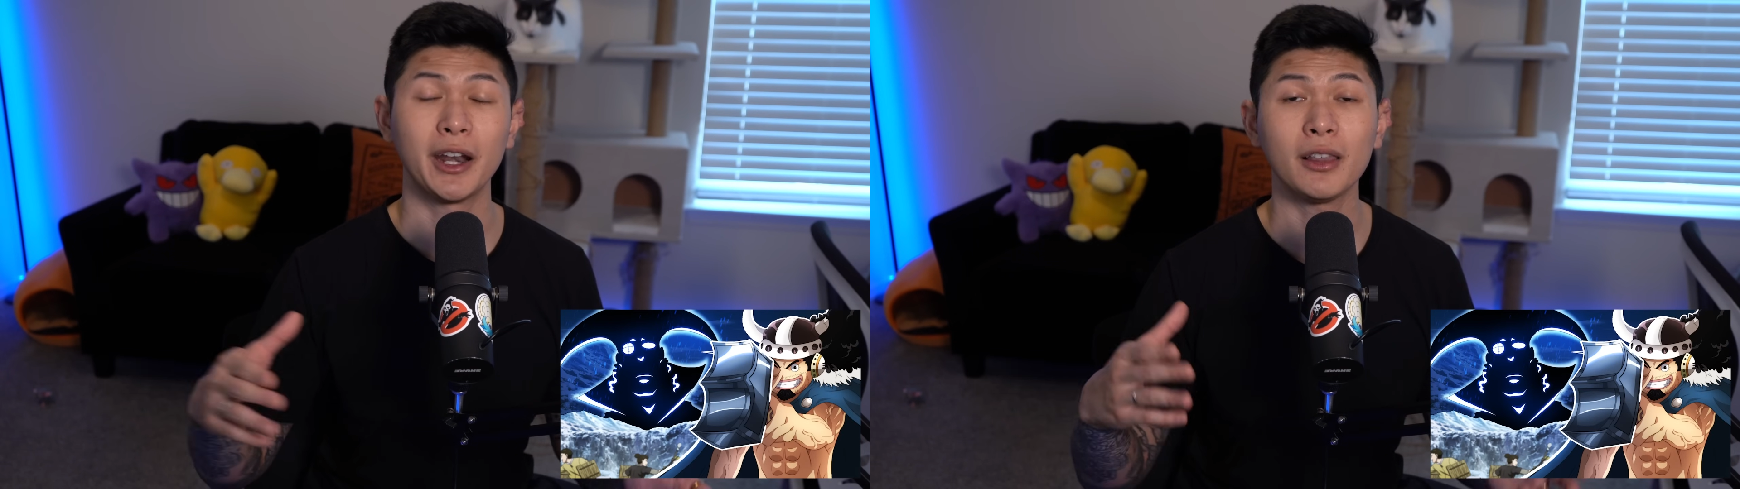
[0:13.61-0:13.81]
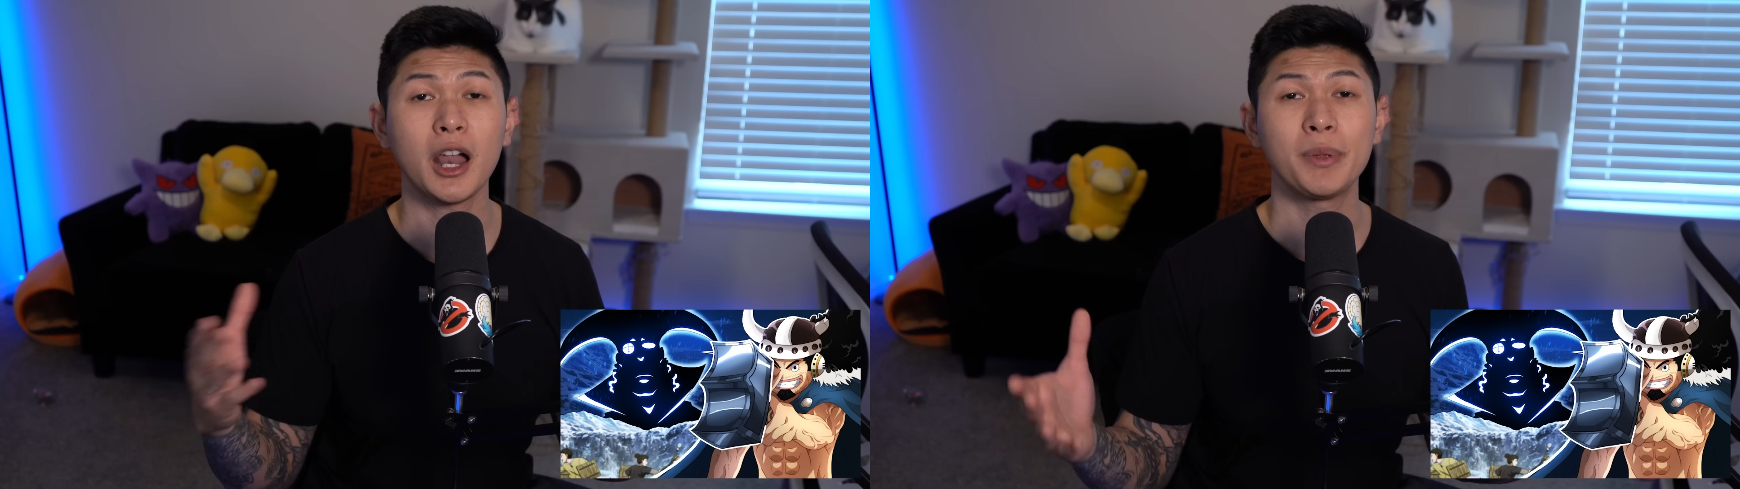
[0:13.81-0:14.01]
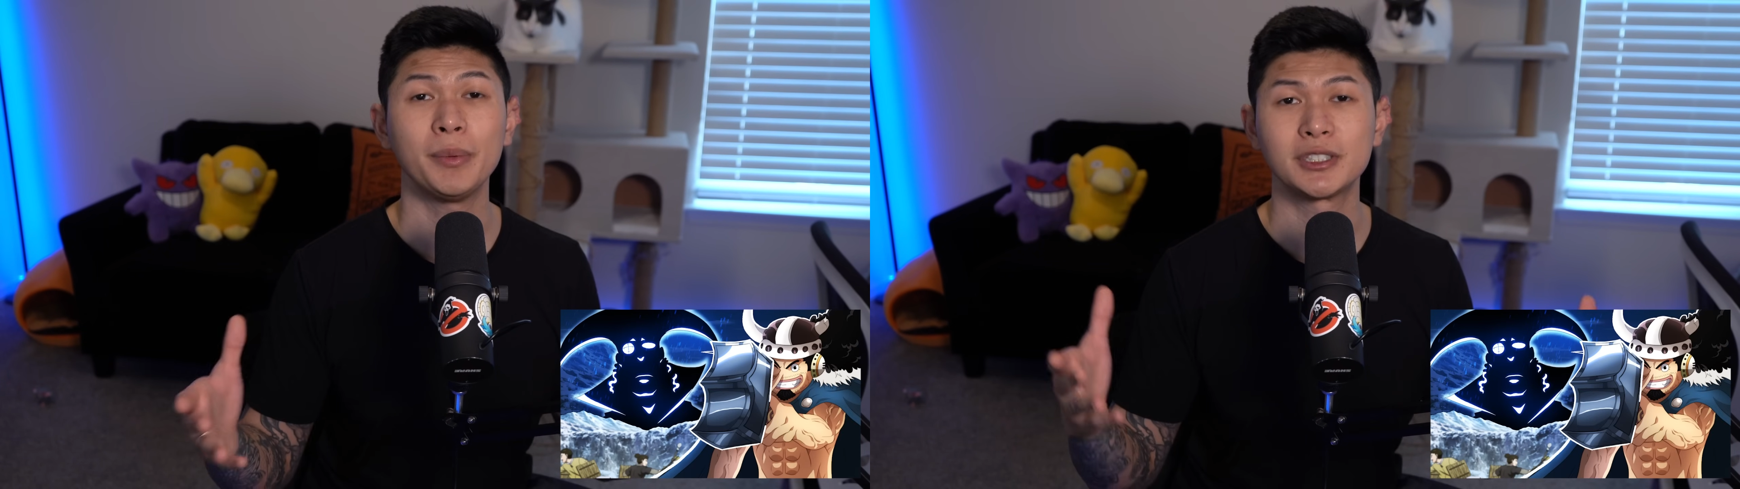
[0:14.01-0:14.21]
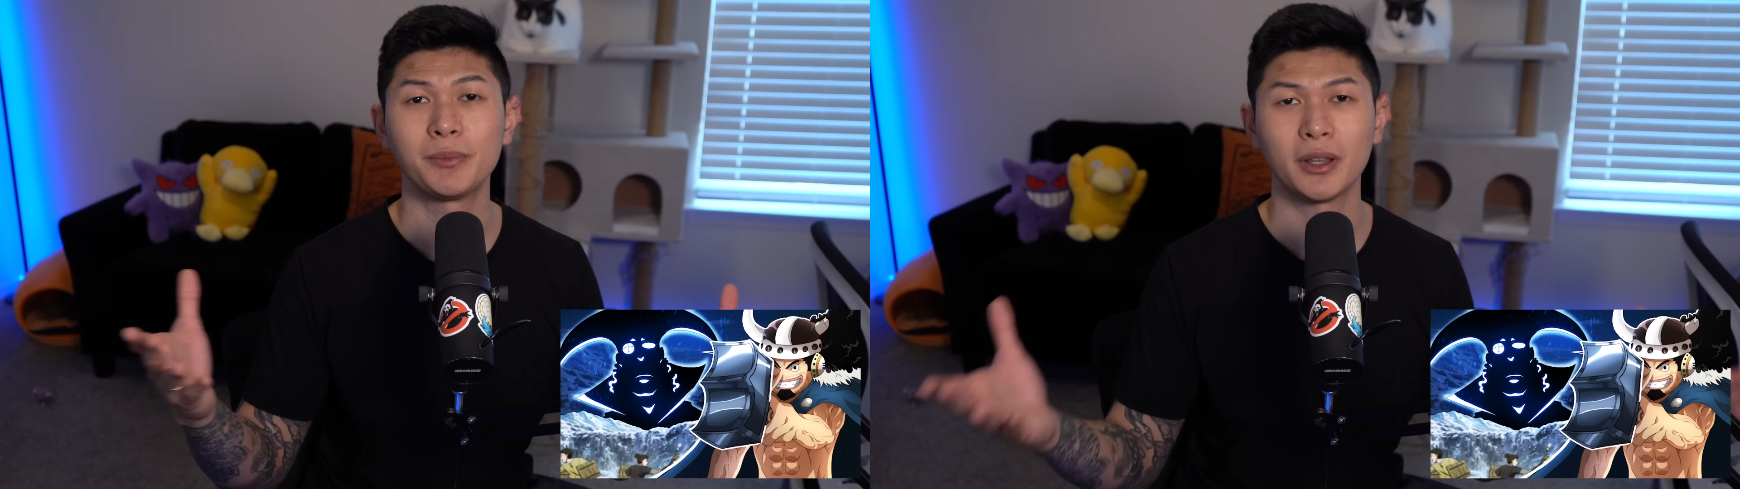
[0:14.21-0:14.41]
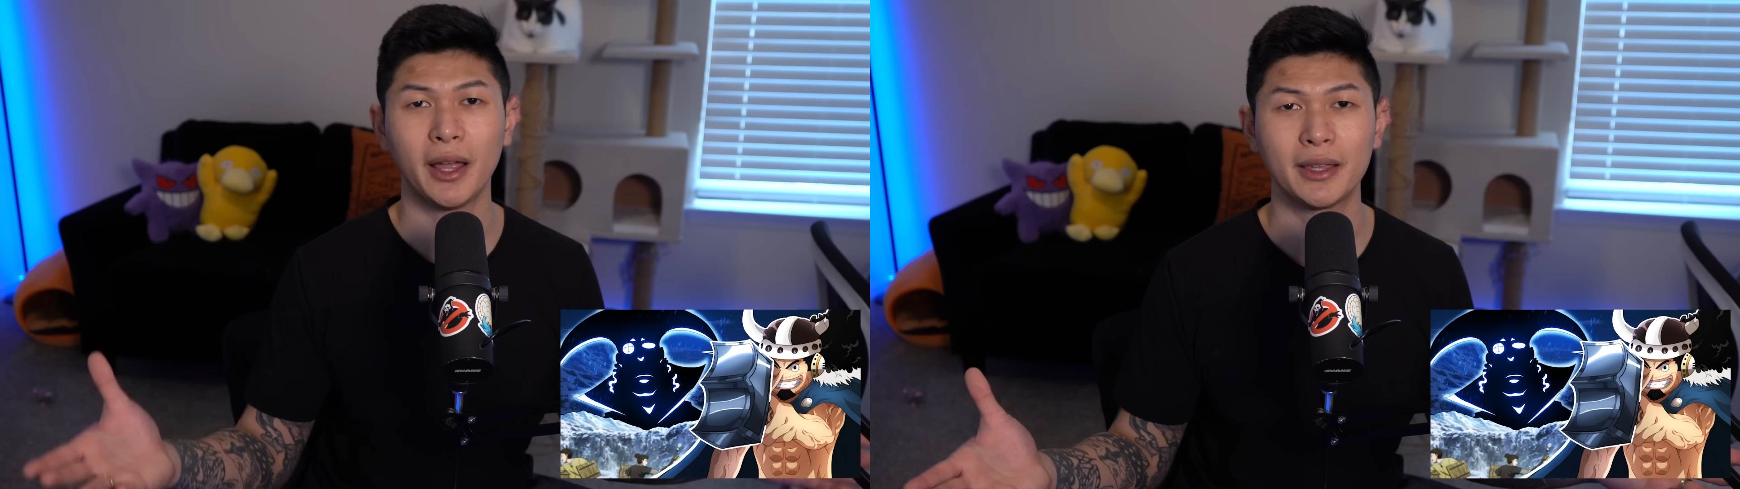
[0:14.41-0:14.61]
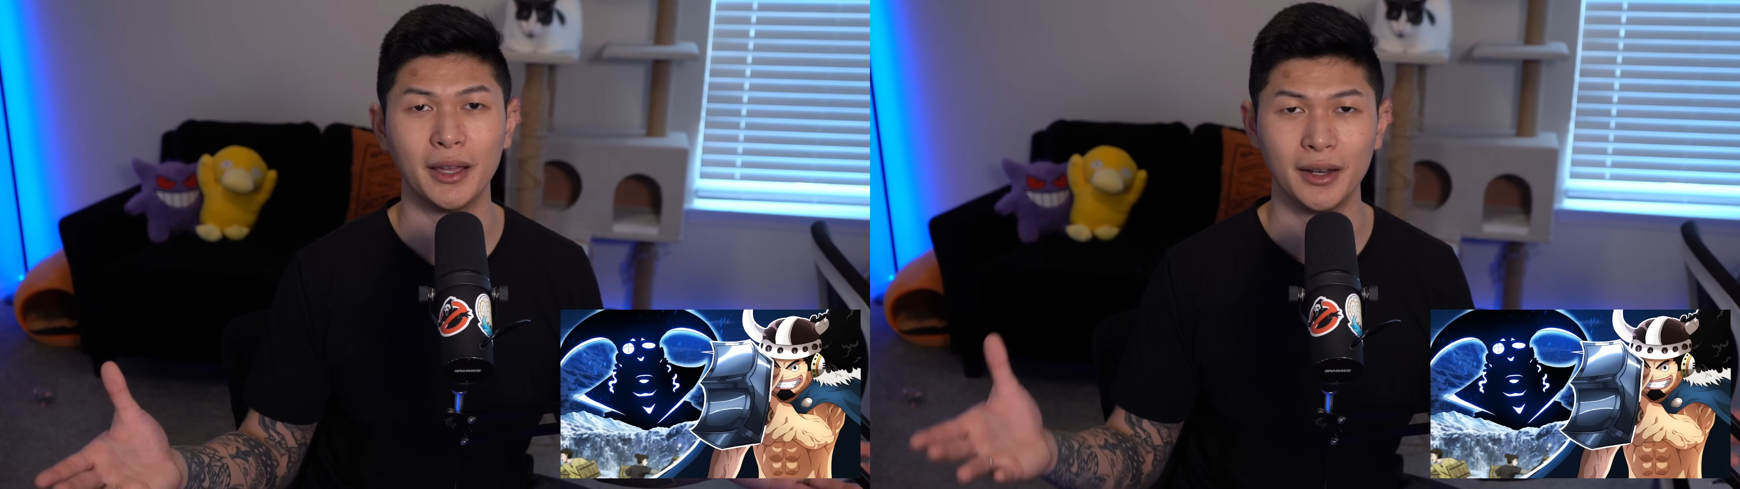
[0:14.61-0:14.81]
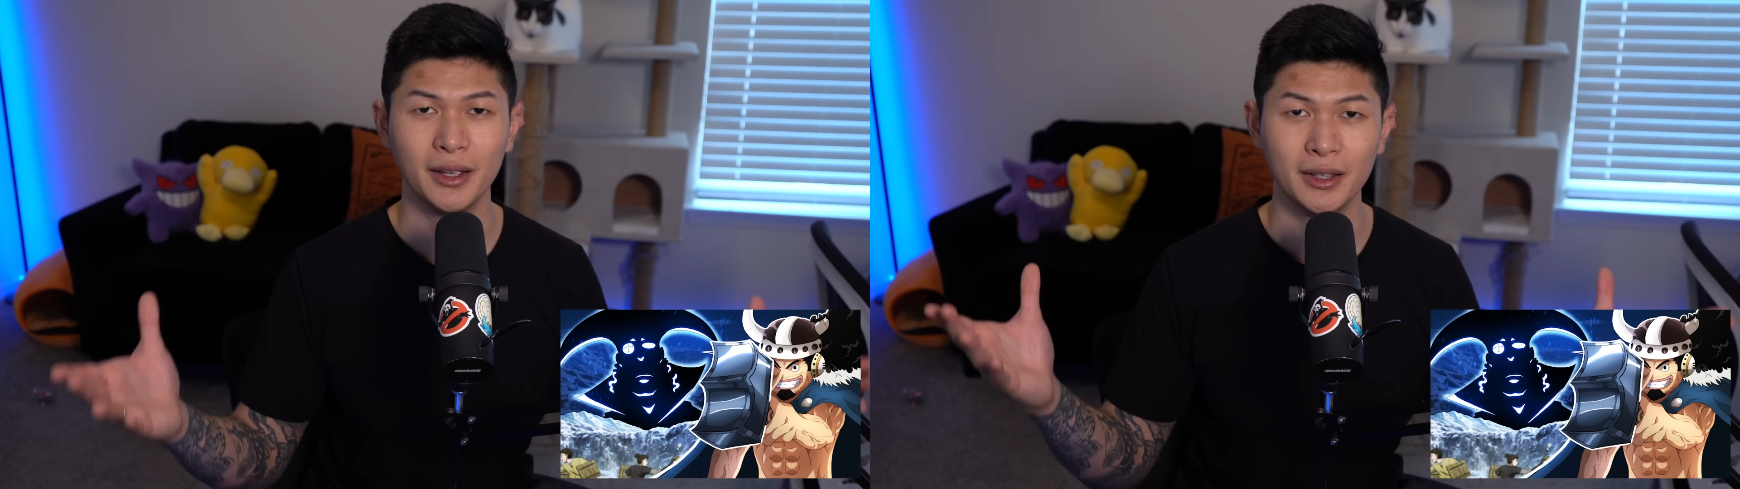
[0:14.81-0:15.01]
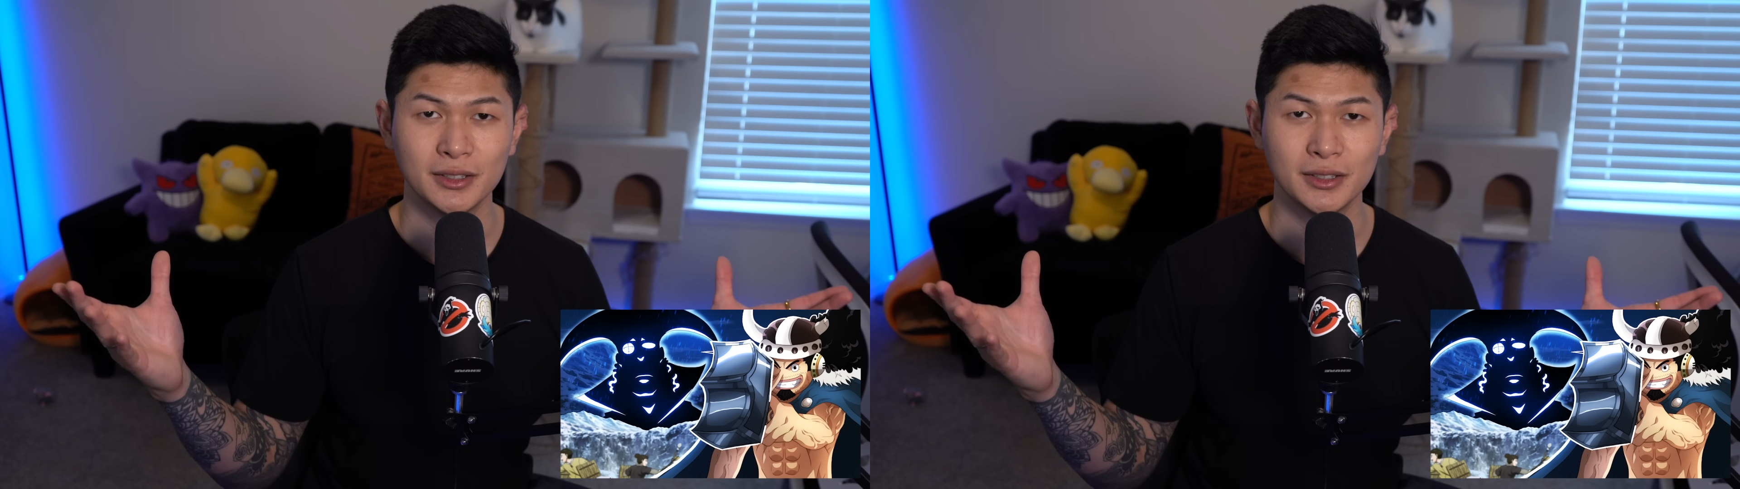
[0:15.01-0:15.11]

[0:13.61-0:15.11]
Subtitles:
and a lot of people seem to like it.